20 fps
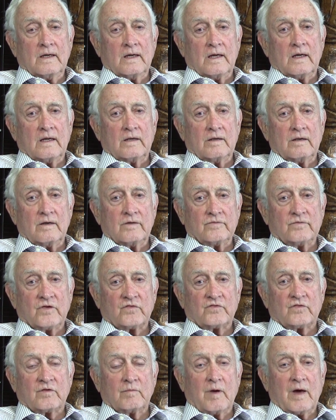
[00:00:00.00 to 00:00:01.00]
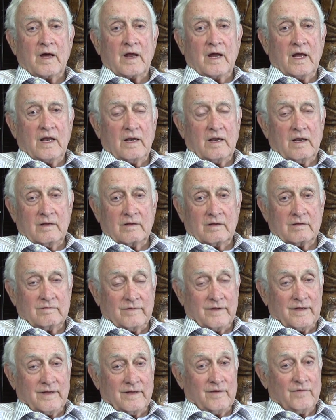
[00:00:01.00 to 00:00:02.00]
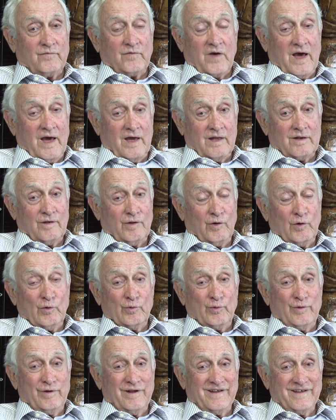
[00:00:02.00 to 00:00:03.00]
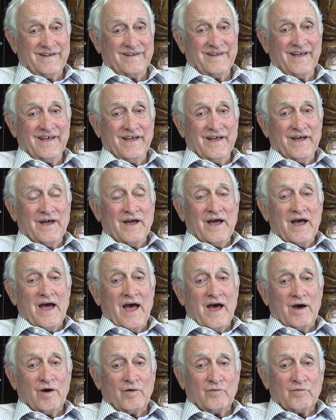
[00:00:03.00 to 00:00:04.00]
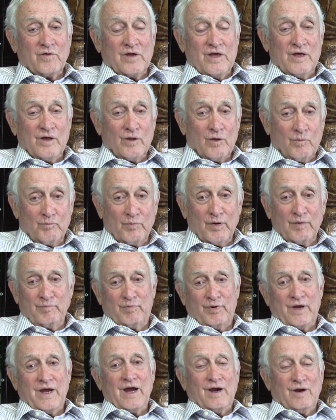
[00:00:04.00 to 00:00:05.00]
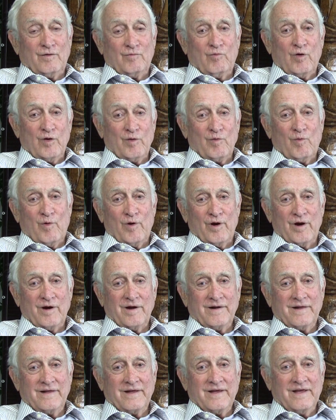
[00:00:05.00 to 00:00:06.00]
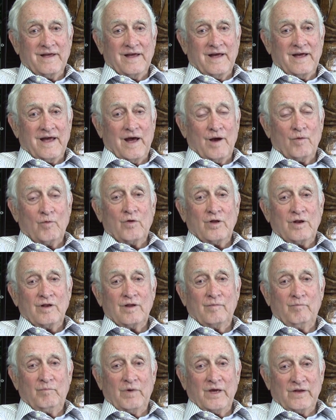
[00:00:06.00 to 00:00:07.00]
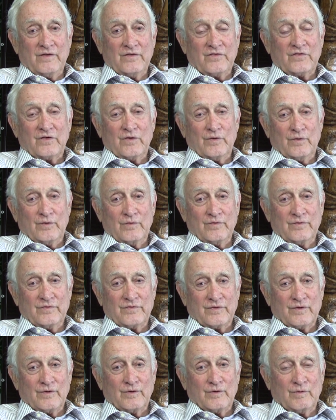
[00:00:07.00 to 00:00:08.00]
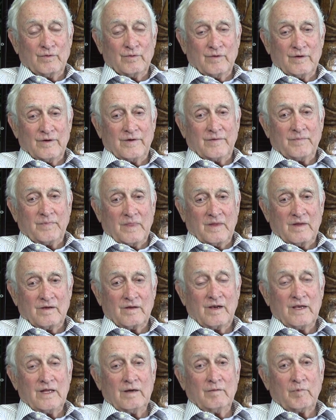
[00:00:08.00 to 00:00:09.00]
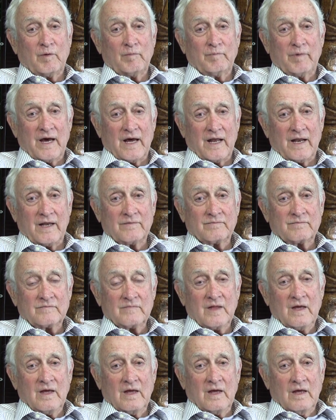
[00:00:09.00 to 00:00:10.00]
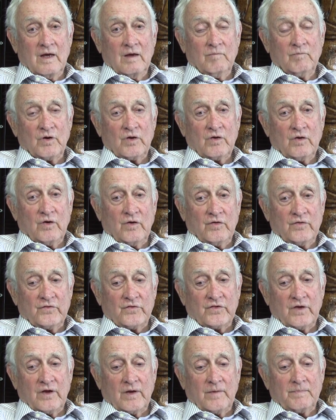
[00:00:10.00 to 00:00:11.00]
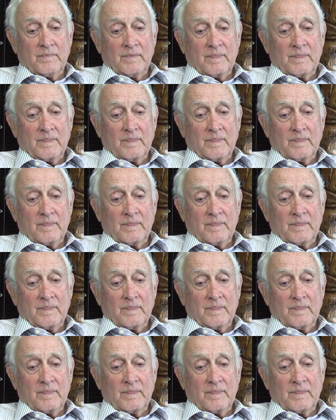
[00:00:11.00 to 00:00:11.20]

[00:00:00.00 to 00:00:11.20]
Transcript: And uh, just about, and if I had known how ill-prepared we were, I wouldn't have been so so uh, glib about it, because uh,